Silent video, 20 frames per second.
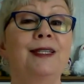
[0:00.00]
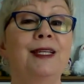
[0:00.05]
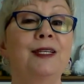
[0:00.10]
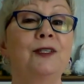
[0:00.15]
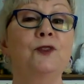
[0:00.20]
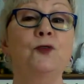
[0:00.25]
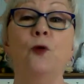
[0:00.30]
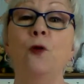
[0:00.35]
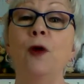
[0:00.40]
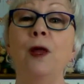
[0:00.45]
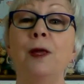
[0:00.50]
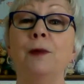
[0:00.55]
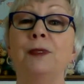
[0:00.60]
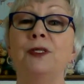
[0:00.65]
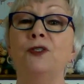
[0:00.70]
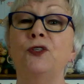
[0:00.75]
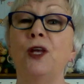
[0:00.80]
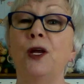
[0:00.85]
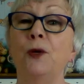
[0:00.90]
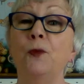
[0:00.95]
enjoy them
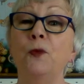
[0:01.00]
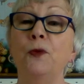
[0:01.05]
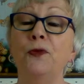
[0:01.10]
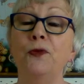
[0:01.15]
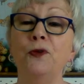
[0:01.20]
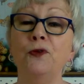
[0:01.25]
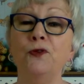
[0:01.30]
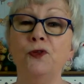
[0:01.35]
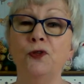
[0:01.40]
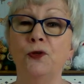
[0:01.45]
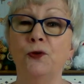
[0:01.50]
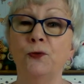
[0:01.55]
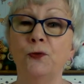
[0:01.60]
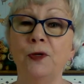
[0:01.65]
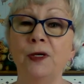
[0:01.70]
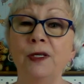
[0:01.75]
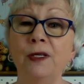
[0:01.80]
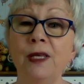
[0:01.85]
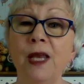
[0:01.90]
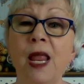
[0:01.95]
and share them with your
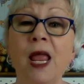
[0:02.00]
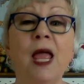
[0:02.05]
children.